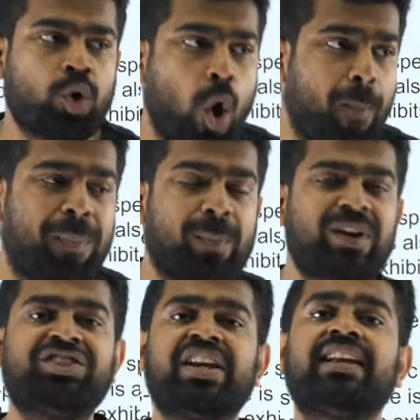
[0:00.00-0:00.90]

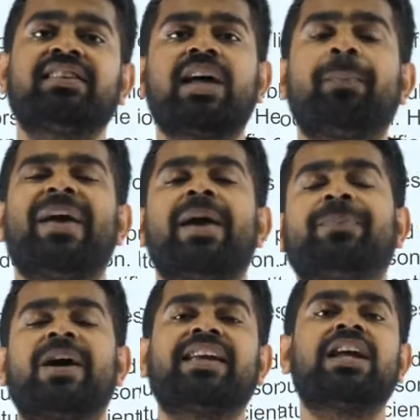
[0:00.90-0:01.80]
co-publishing the
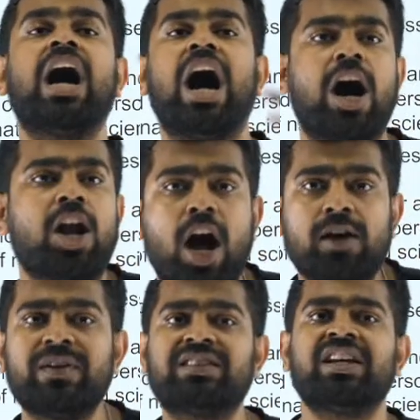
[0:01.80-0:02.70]
paper
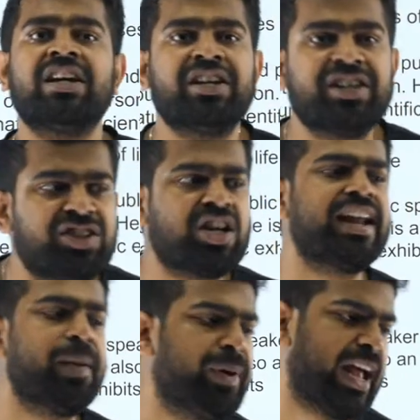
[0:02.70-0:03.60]
along with
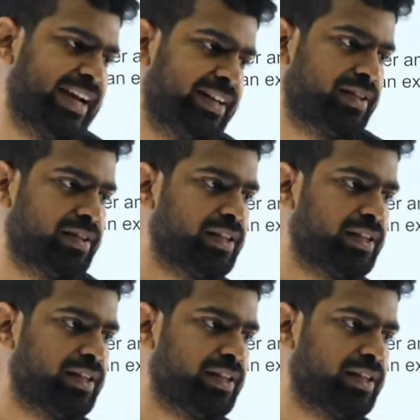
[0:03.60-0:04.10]
Richard Ebright.